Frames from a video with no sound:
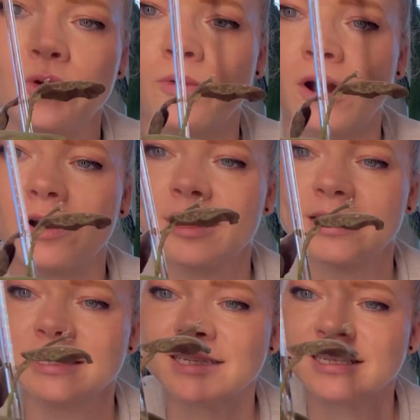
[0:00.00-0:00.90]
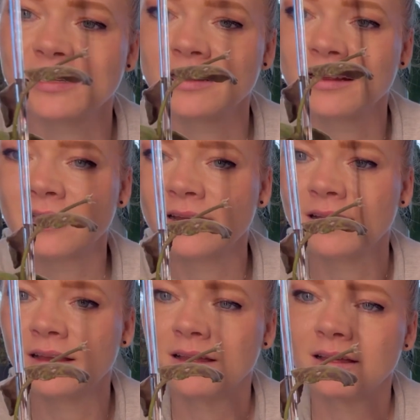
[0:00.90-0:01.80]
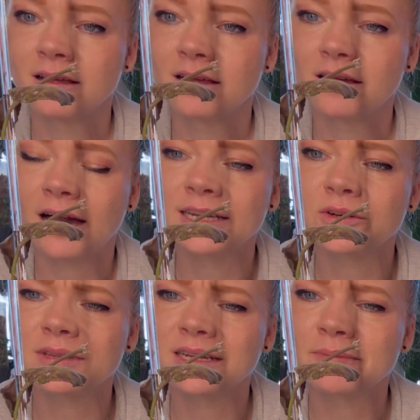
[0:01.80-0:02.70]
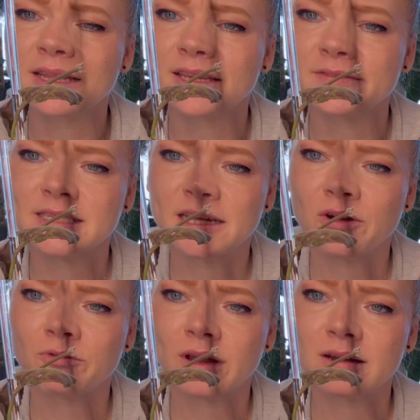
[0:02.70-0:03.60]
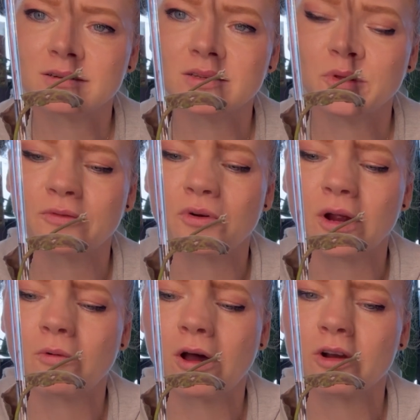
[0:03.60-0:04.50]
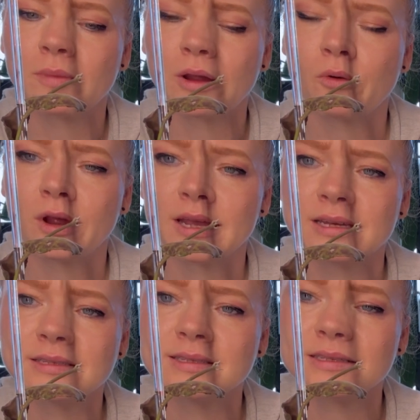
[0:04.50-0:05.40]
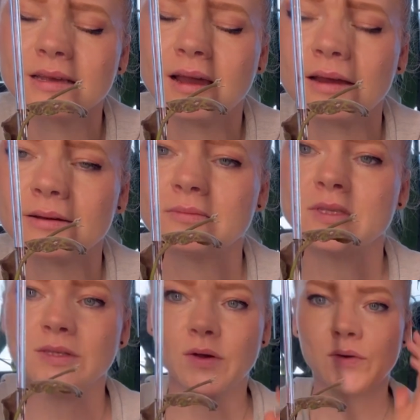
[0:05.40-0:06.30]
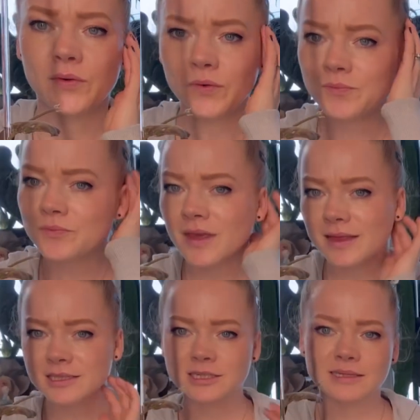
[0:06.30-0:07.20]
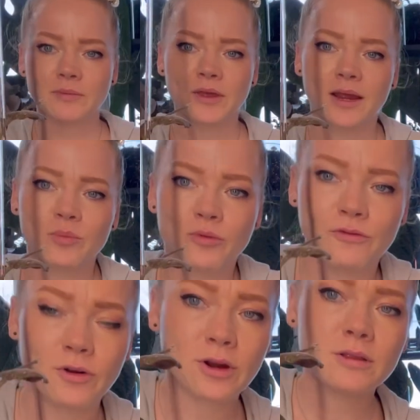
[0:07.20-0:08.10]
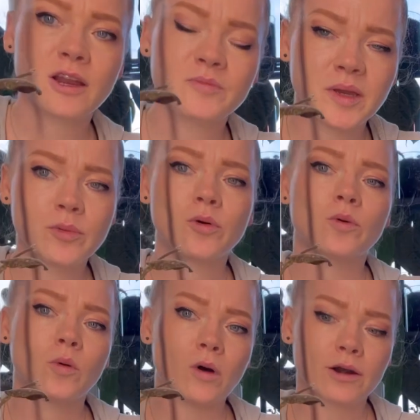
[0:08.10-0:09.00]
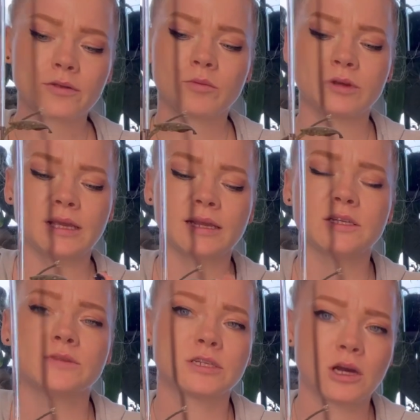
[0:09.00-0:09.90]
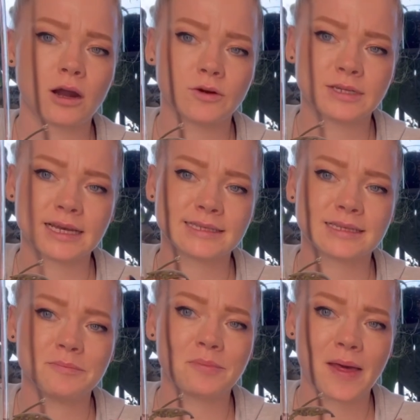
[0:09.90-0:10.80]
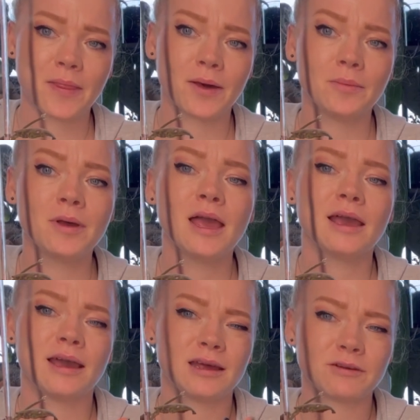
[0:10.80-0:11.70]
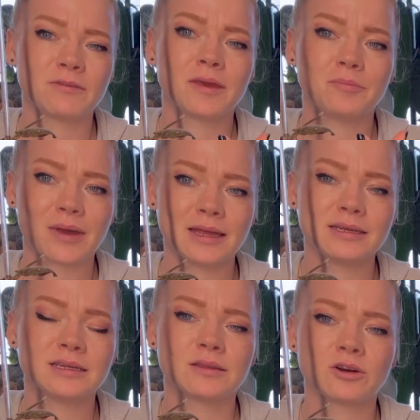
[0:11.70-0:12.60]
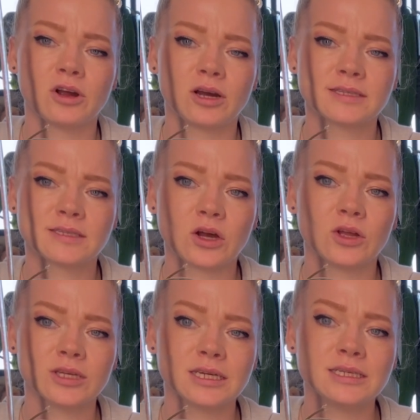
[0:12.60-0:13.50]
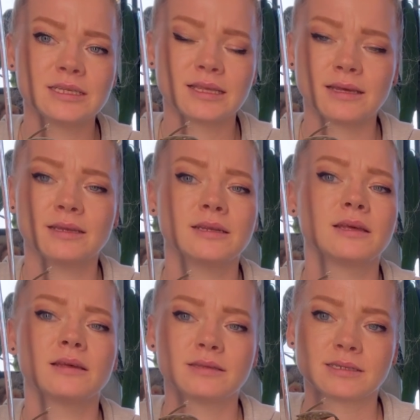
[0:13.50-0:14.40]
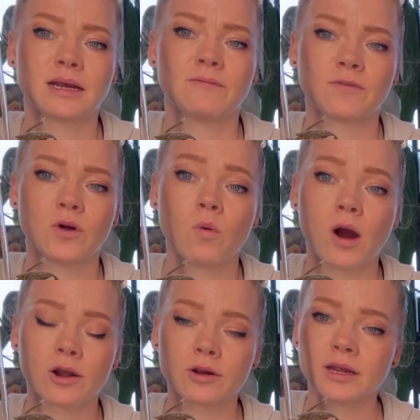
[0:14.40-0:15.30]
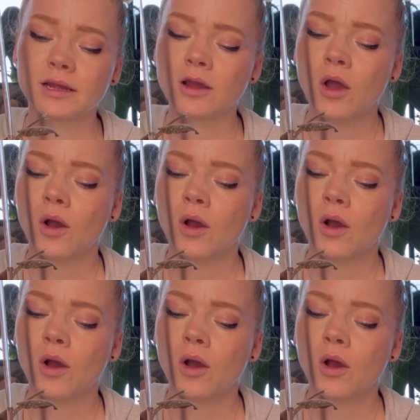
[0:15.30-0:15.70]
you water it. I don't like my leaves to get wrinkled before I water my Hoyas. So that's just something I prefer. A lot of people will water them when they can do the taco test and bend them. And if they bend and they're not solid, then it's time for a watering,